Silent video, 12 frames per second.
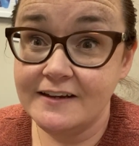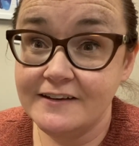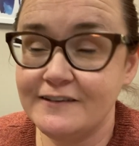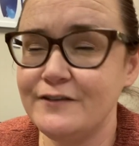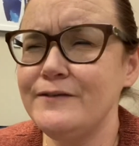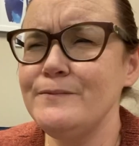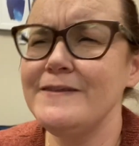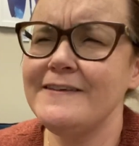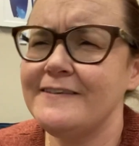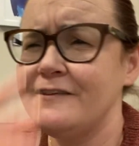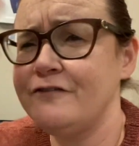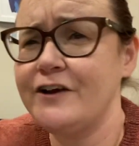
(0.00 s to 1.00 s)
So some of this
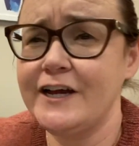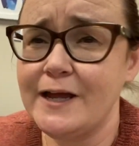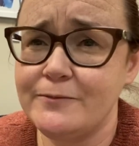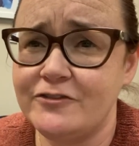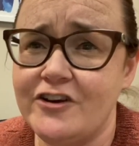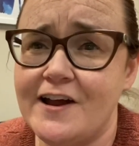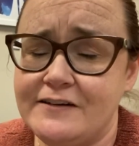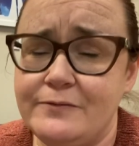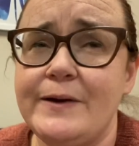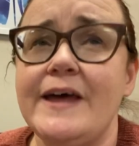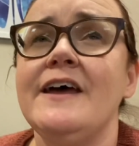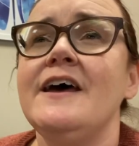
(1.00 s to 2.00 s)
is very abstract,
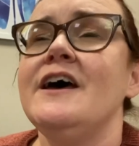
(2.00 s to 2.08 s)
but